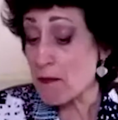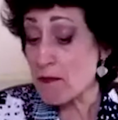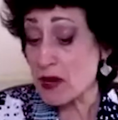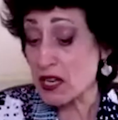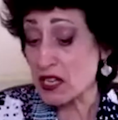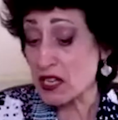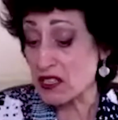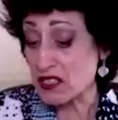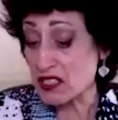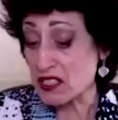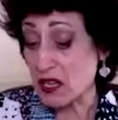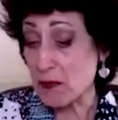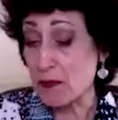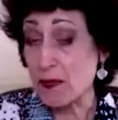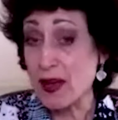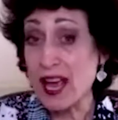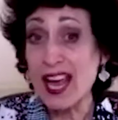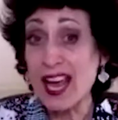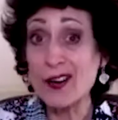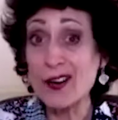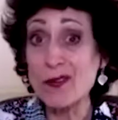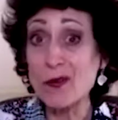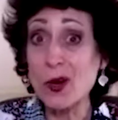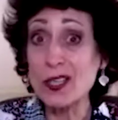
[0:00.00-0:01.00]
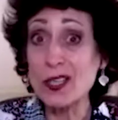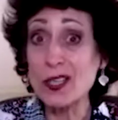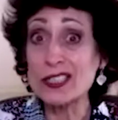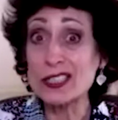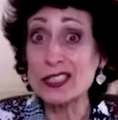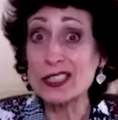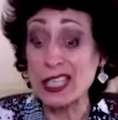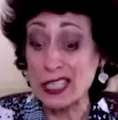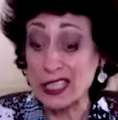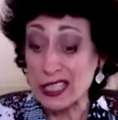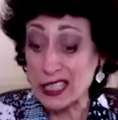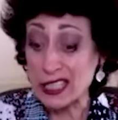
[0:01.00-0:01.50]
bills are paid once
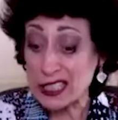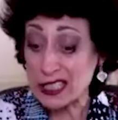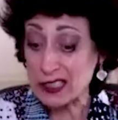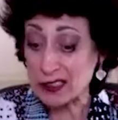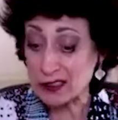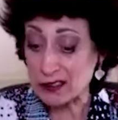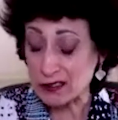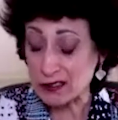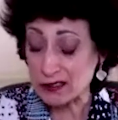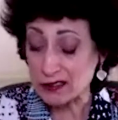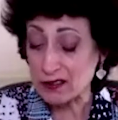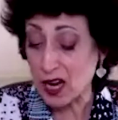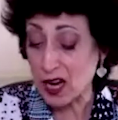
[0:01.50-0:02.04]
a year,